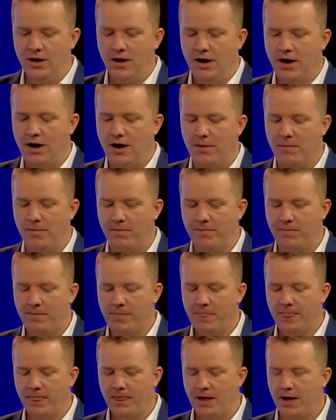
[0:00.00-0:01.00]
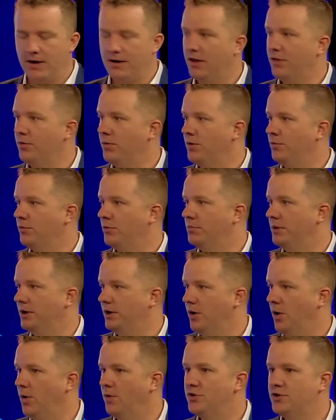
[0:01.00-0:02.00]
Another one would be
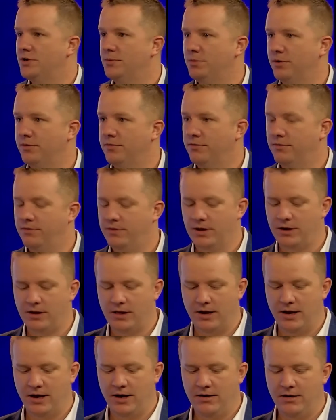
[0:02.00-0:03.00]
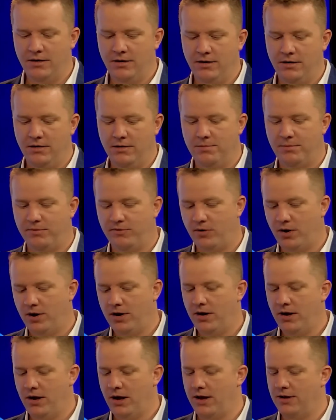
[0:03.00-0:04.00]
ownership of the cloud
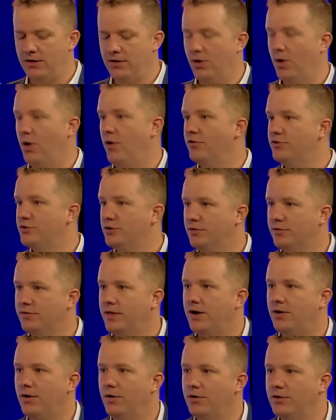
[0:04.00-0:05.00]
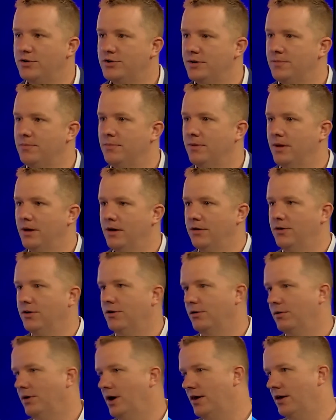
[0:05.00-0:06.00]
provider and the origin of that ownership.
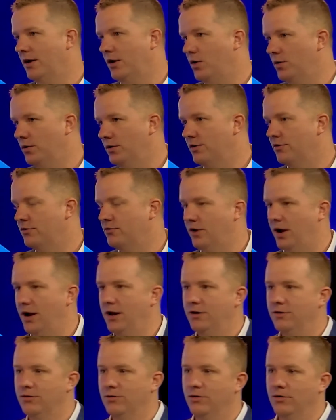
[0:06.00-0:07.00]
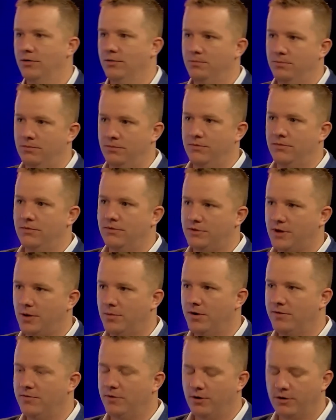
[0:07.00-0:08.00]
Are they owned in Australia or
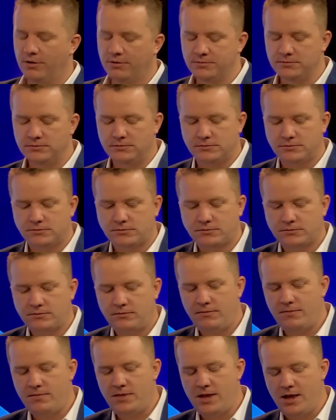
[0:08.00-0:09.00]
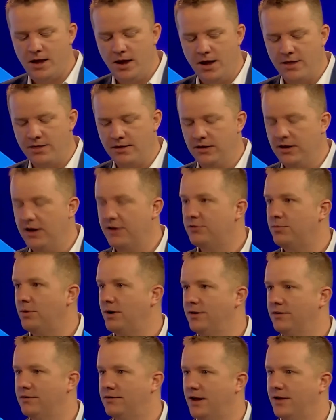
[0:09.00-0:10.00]
somewhere foreign? And the last one
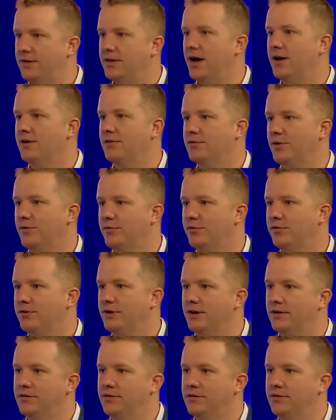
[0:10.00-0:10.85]
is that data sovereignty.